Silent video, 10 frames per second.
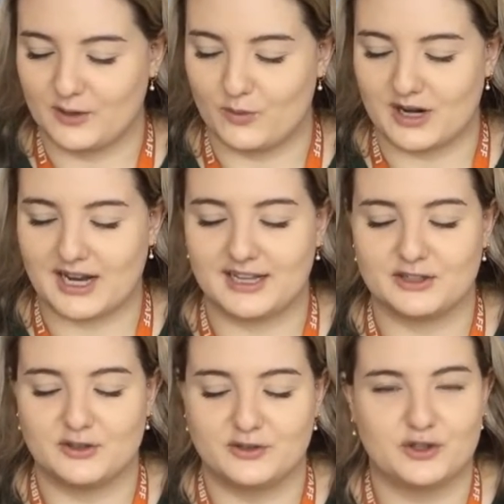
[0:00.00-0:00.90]
What
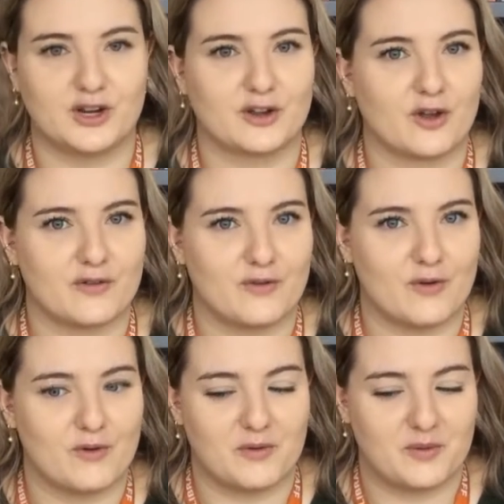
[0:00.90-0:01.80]
color should I go
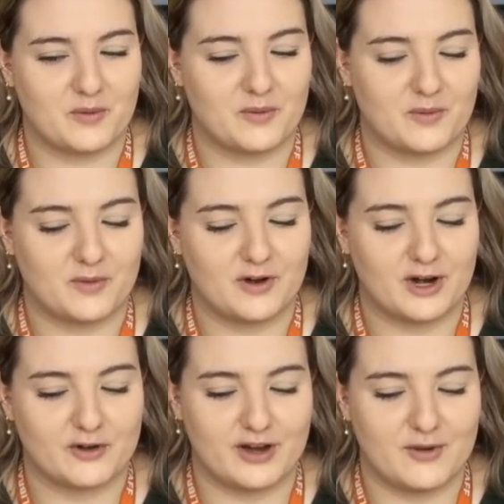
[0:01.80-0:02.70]
for?
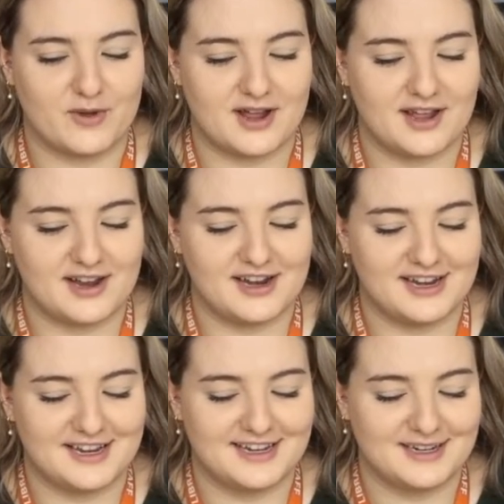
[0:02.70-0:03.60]
Green
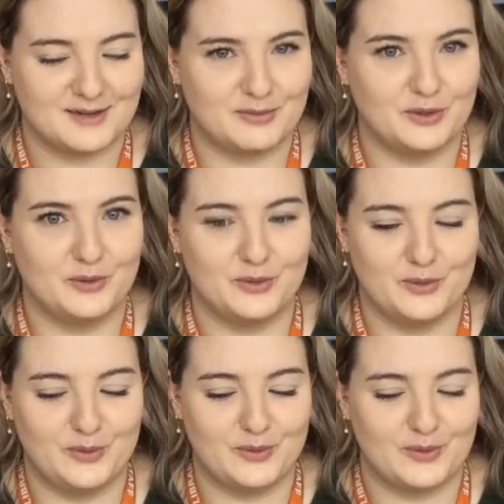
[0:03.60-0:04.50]
one,
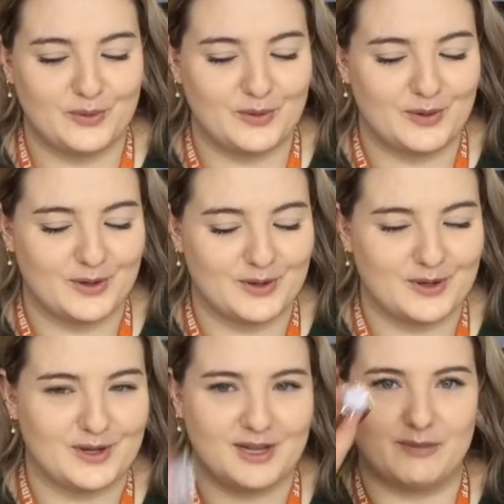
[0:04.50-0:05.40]
blue,
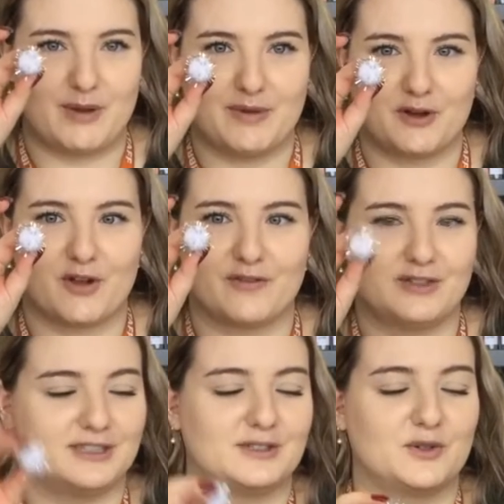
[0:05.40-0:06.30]
maybe I'll go for
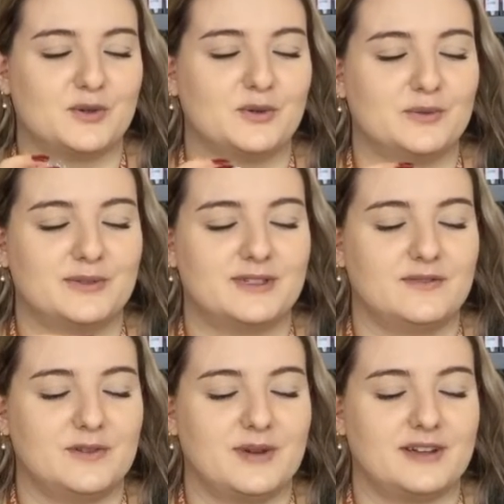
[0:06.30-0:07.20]
this cool
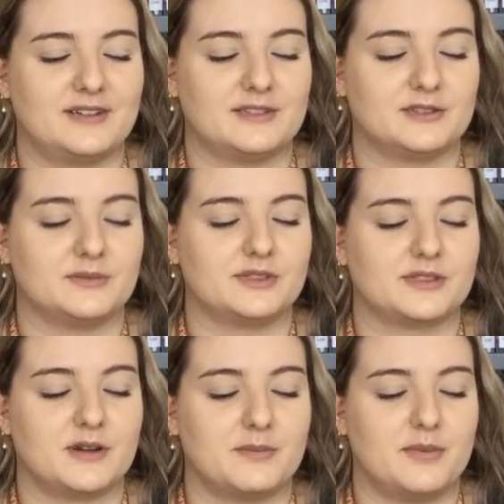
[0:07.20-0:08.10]
silver one. So I'm just
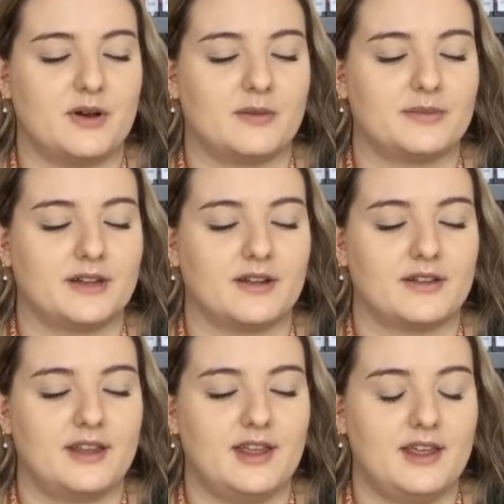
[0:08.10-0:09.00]
going to pop that
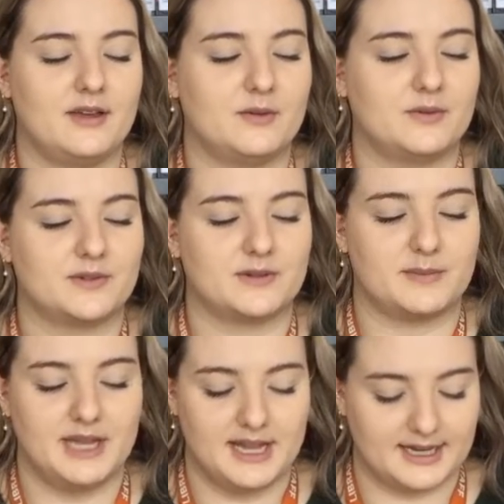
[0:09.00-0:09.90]
on there. Awesome.